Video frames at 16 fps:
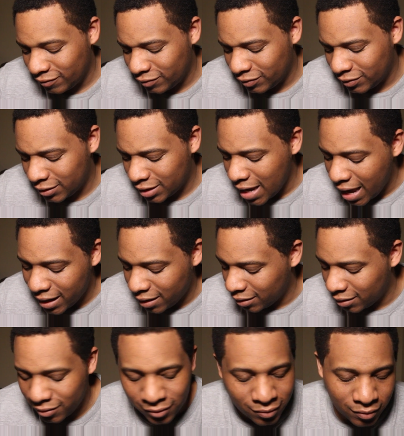
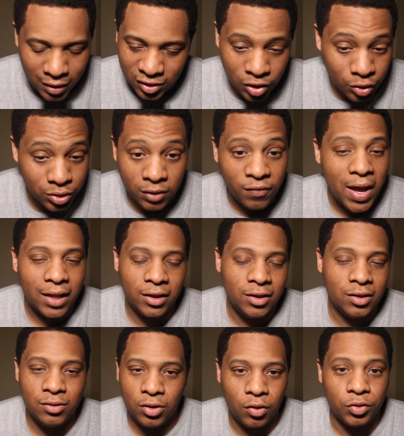Until she
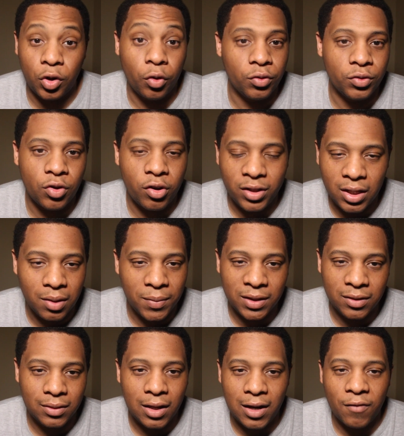finally, turns on him
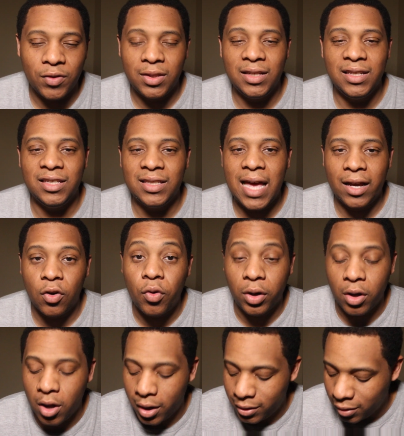and everything he's got going
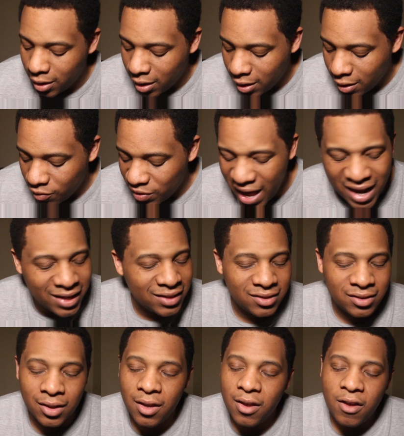on. That
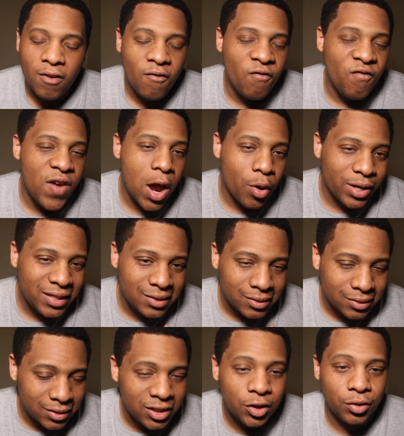is very
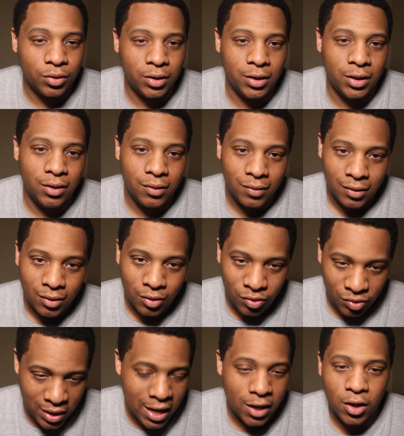clearly
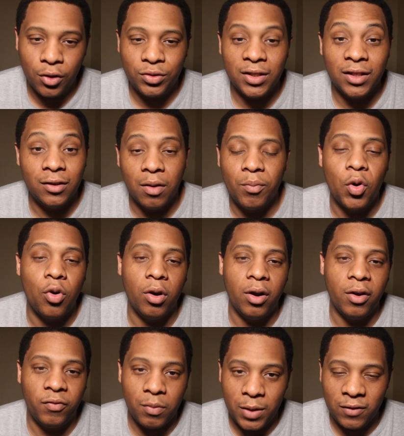Thanos and
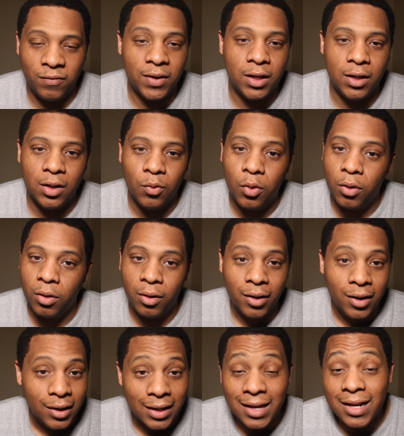Gamora from Infinity War.
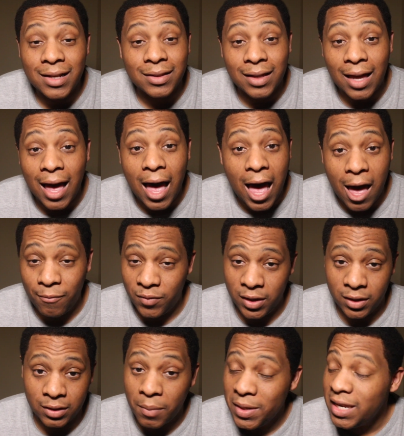It is
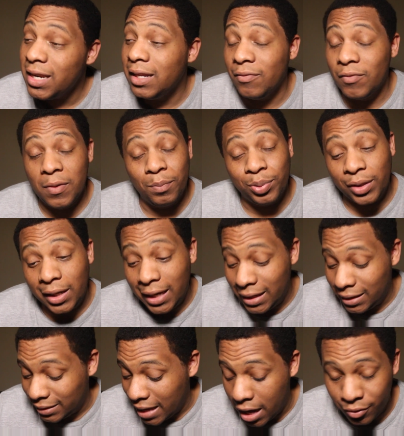obvious. I mean, it even
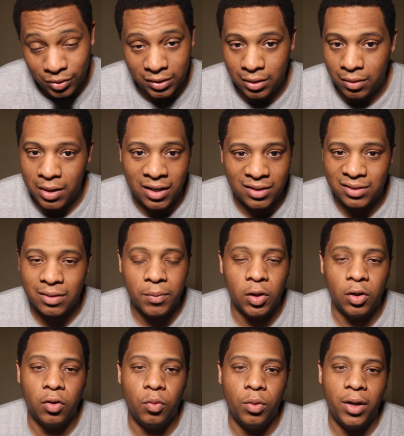plays out in a
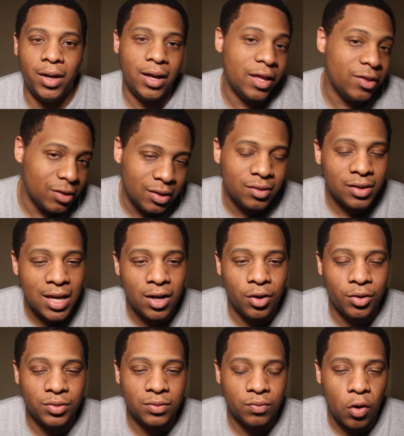similar way, other than
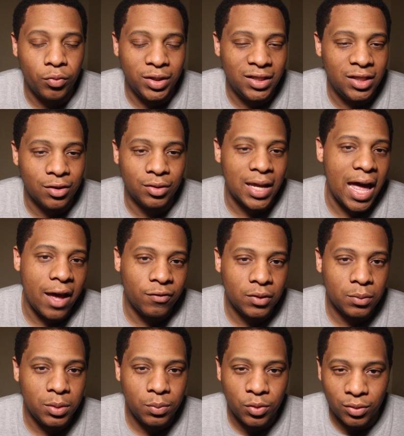Thanos only killed half
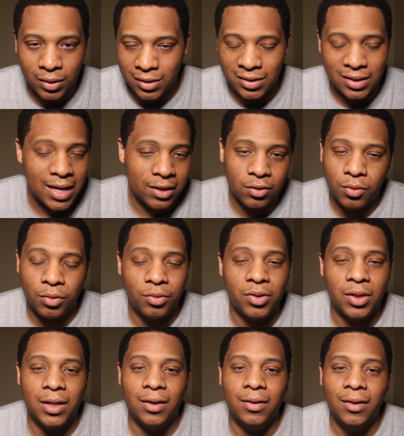the people because he had the whole
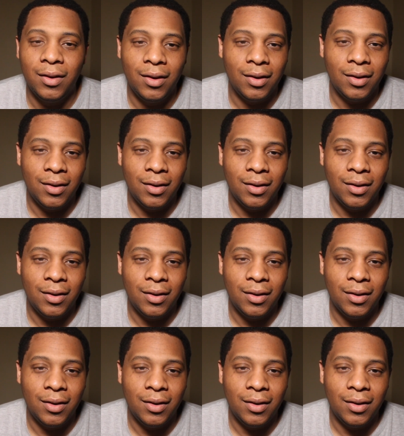thing,